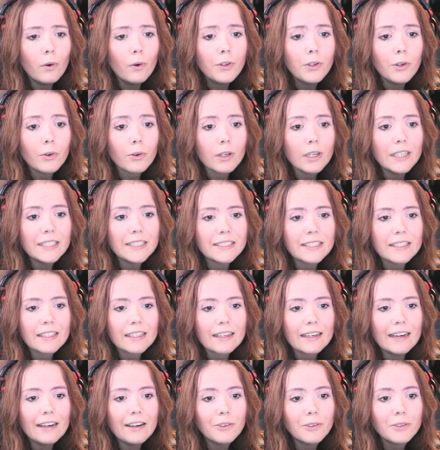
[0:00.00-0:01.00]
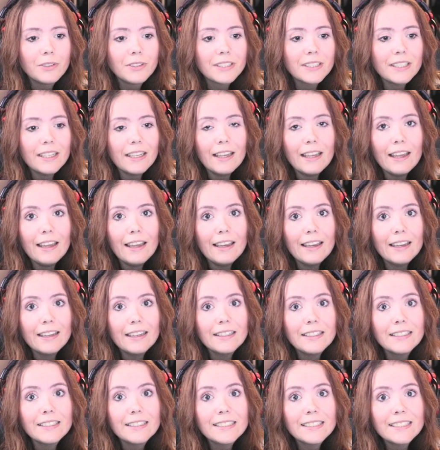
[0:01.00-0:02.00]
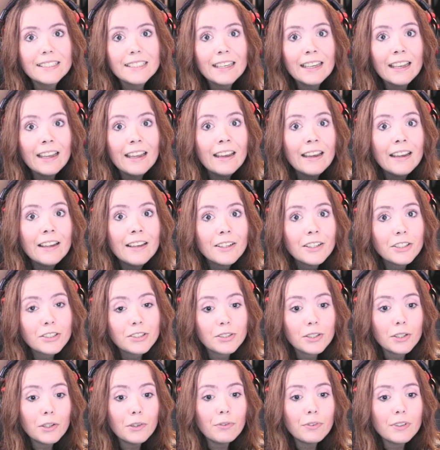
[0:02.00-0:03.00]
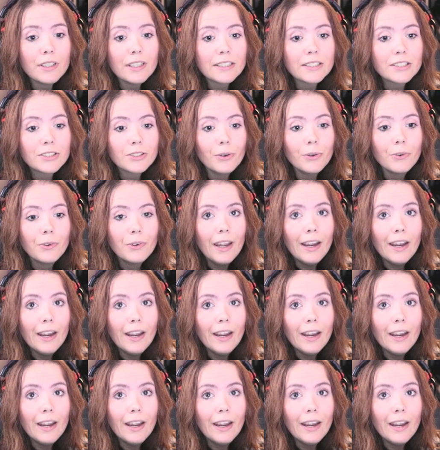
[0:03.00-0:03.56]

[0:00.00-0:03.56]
your list account, and the server that's on.